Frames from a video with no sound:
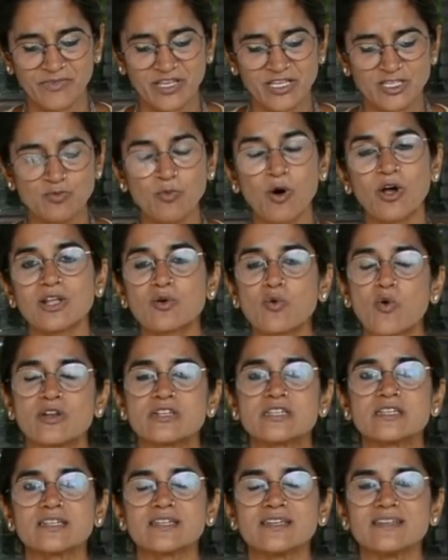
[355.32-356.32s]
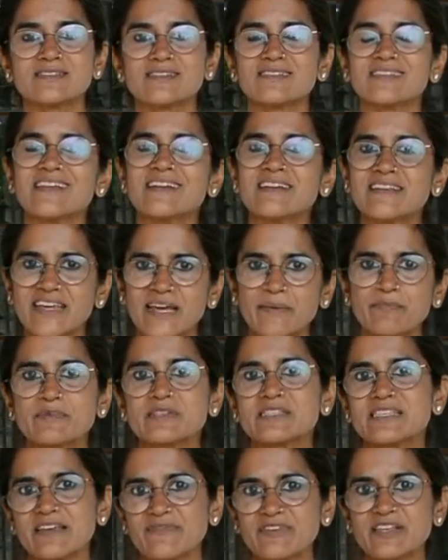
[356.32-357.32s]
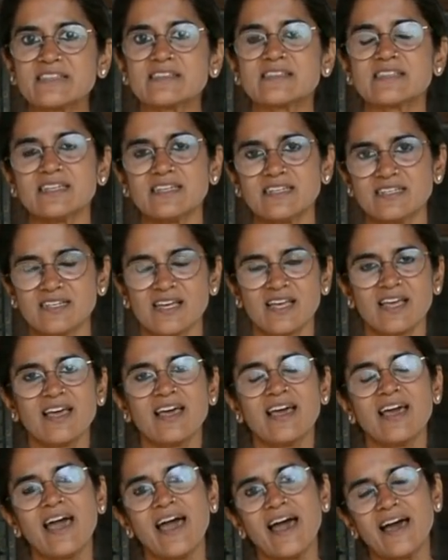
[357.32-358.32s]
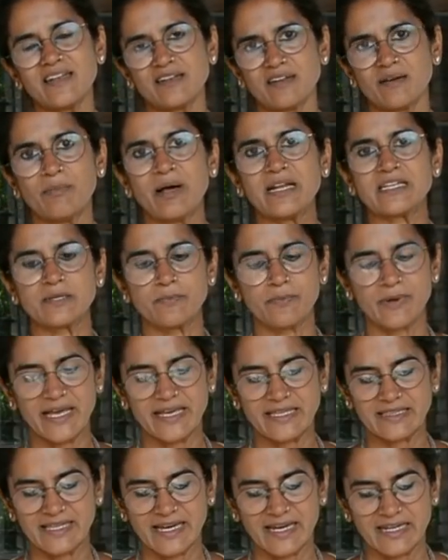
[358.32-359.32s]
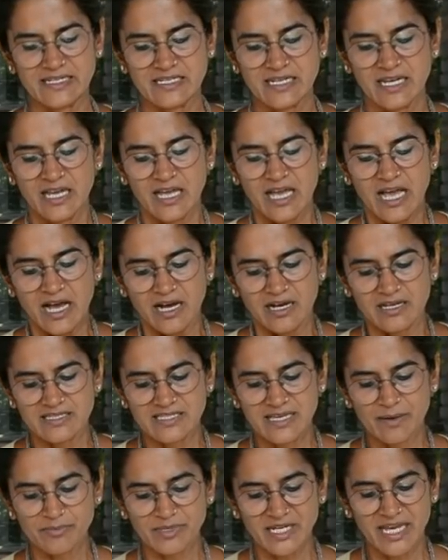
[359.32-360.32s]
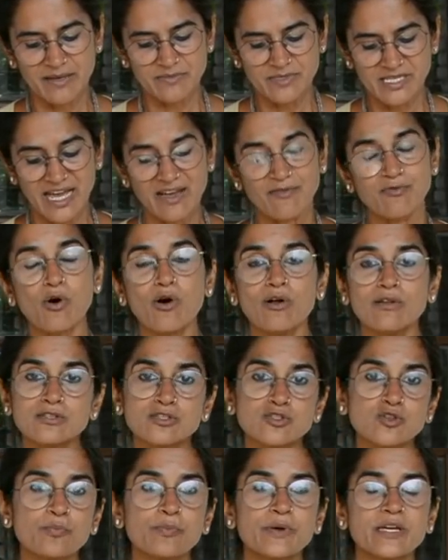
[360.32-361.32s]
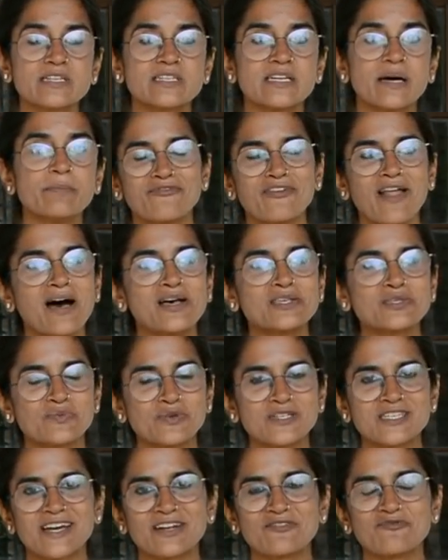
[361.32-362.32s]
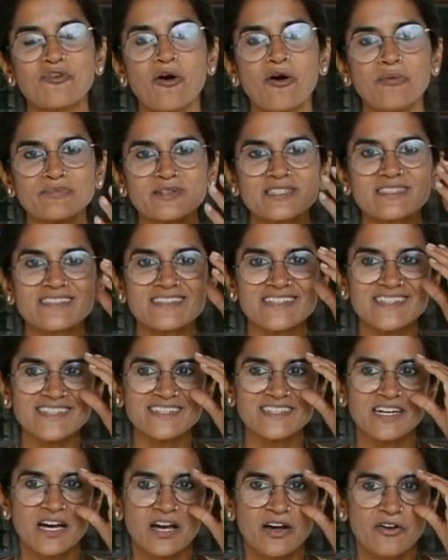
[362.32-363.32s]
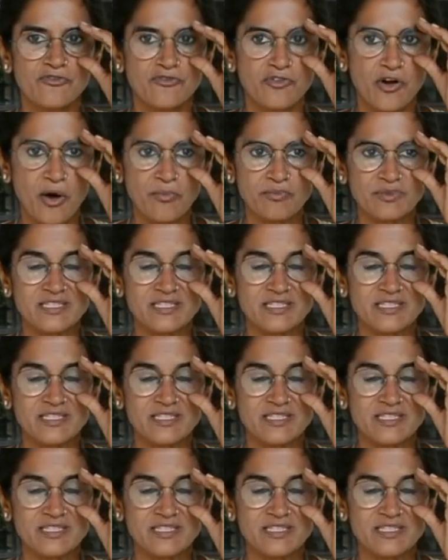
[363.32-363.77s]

smaller quantities and then kept saving seed and multiplying that. Sometimes I've also picked up flowers which had formed seed from